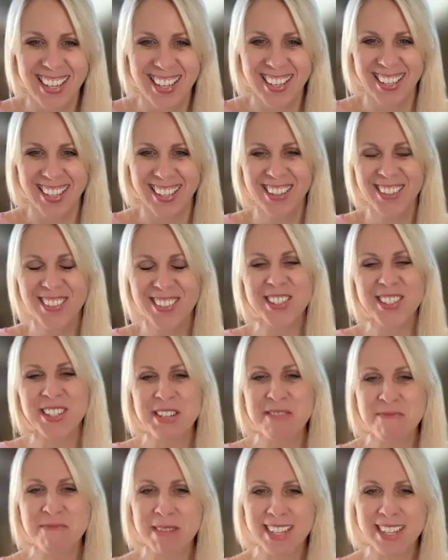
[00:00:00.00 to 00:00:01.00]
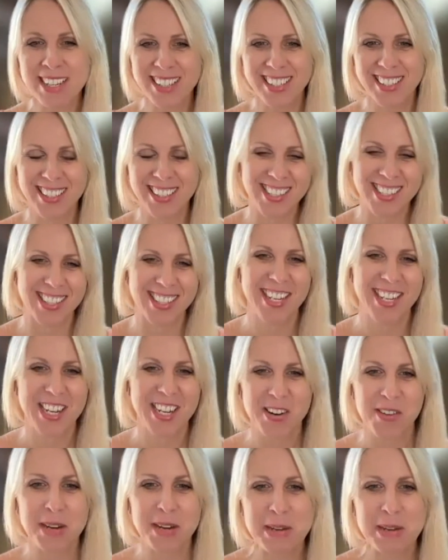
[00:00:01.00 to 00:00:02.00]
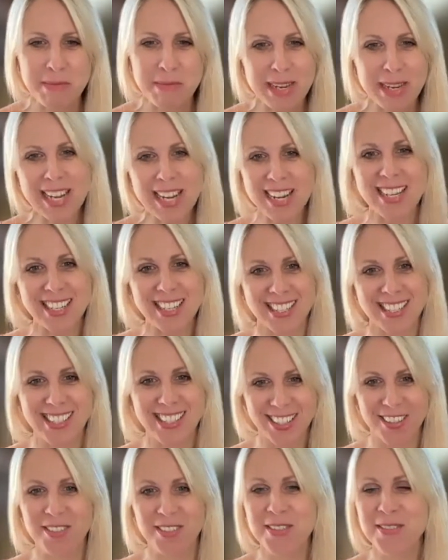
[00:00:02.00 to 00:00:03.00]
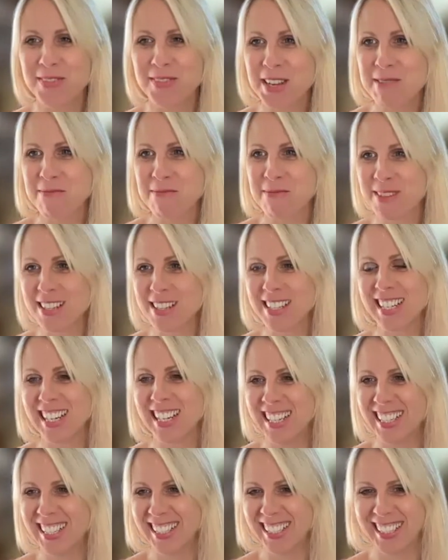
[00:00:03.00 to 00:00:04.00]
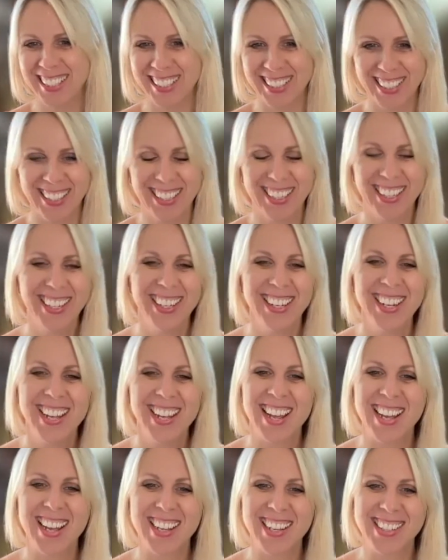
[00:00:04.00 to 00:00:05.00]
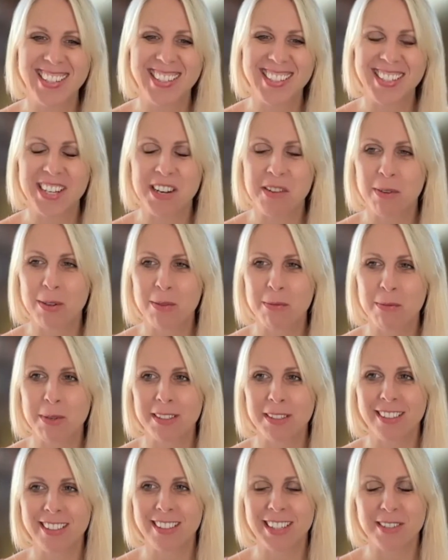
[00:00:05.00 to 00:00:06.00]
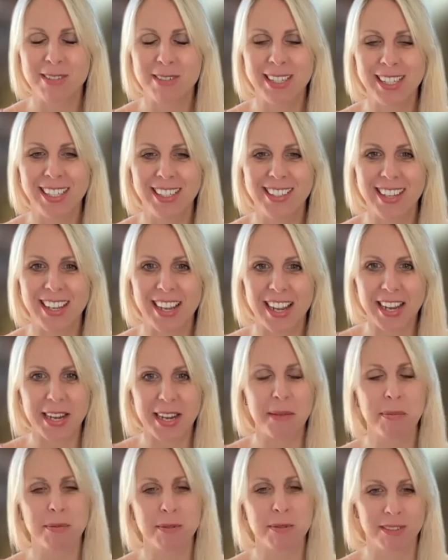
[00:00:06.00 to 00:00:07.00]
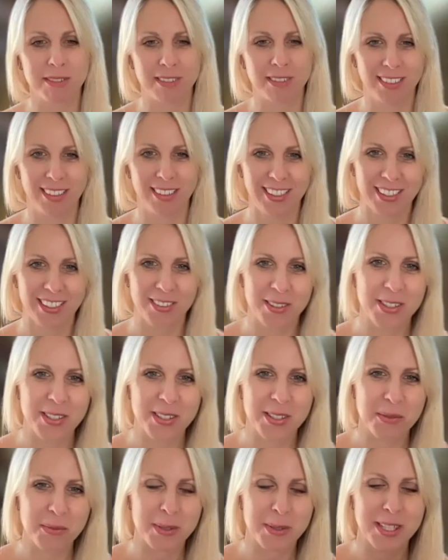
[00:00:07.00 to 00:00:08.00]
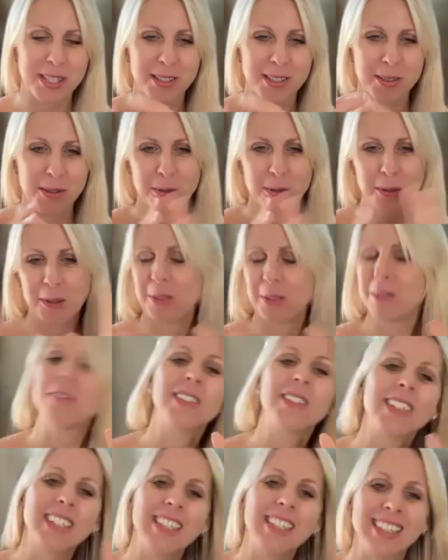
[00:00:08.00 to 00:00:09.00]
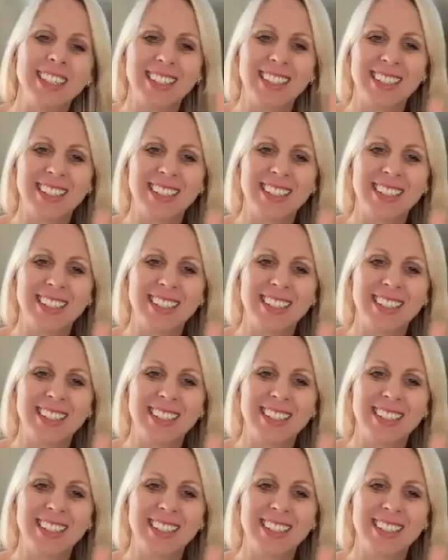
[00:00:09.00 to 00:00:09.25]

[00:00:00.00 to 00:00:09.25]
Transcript: We're in March. We made it through February. And we're well on our way to April, which is where all of the